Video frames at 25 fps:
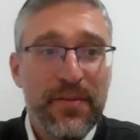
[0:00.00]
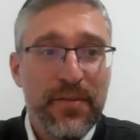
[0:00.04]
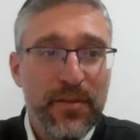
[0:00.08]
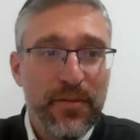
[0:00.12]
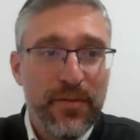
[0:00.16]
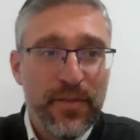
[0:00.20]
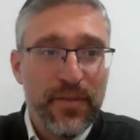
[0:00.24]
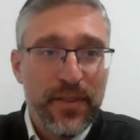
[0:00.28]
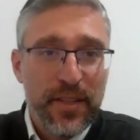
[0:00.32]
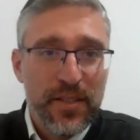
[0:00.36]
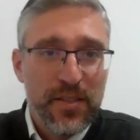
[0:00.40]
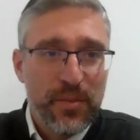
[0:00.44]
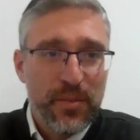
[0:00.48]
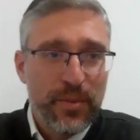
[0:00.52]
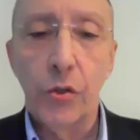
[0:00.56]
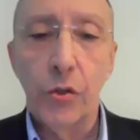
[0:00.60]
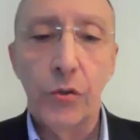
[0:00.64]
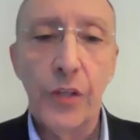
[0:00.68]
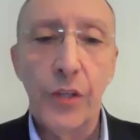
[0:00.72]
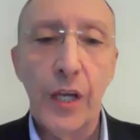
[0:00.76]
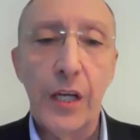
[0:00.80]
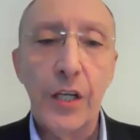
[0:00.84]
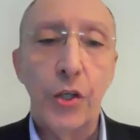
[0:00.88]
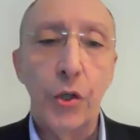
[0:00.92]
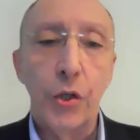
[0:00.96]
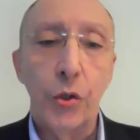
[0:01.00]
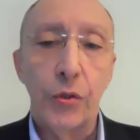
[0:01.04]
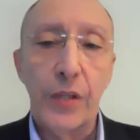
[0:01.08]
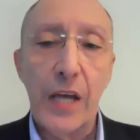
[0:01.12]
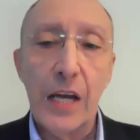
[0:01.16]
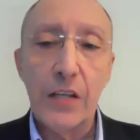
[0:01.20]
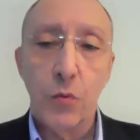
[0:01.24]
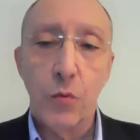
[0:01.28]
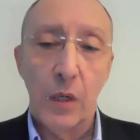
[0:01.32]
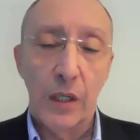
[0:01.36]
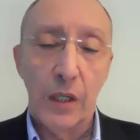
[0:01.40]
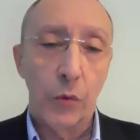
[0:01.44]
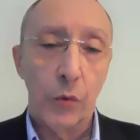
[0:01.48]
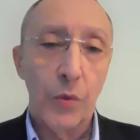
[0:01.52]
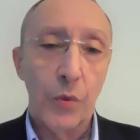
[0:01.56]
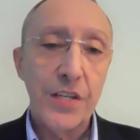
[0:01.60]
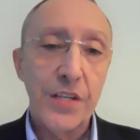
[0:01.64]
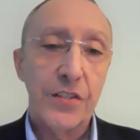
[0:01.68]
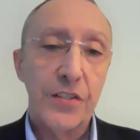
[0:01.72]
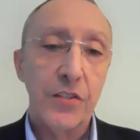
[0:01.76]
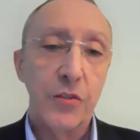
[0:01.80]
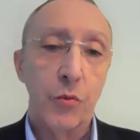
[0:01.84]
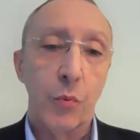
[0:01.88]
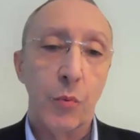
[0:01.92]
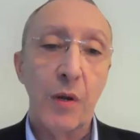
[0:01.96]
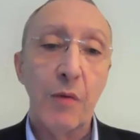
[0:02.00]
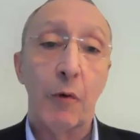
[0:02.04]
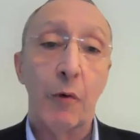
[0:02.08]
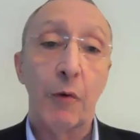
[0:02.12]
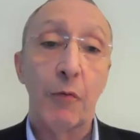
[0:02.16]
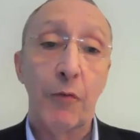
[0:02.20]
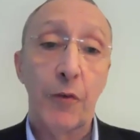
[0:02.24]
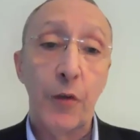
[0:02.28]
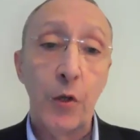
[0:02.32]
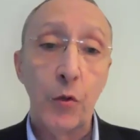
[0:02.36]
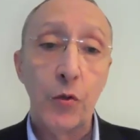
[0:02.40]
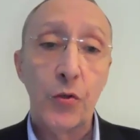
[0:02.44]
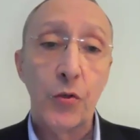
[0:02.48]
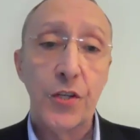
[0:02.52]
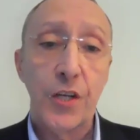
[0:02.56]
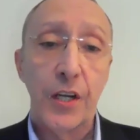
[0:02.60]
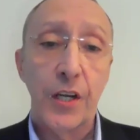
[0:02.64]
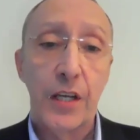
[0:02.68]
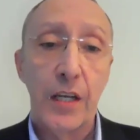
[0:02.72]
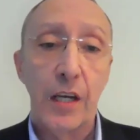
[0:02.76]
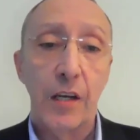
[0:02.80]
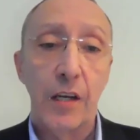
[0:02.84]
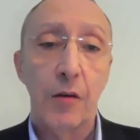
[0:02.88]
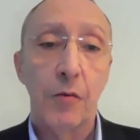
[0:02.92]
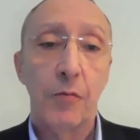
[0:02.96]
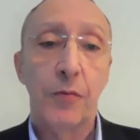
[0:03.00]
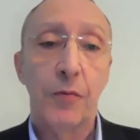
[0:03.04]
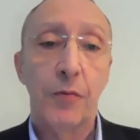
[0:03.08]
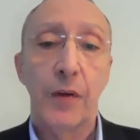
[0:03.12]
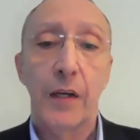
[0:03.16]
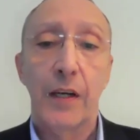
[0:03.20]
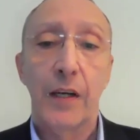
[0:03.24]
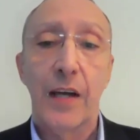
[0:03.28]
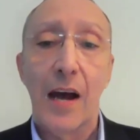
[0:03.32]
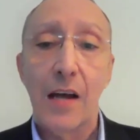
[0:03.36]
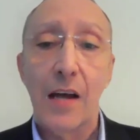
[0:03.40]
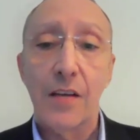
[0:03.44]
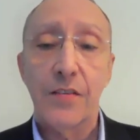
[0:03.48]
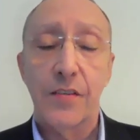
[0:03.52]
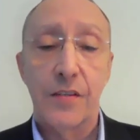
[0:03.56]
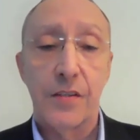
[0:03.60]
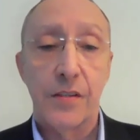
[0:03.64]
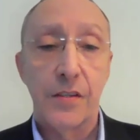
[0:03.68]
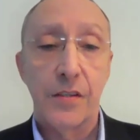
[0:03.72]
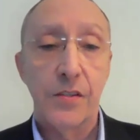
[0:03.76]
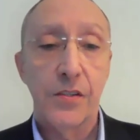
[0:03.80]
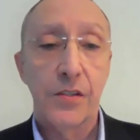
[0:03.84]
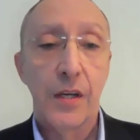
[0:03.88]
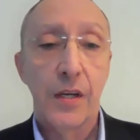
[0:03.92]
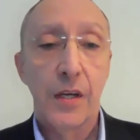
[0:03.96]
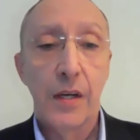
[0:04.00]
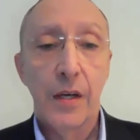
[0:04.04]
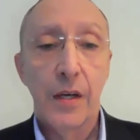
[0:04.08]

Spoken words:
Yeah, they do. They do. That's one of the reasons we refused to give Gazans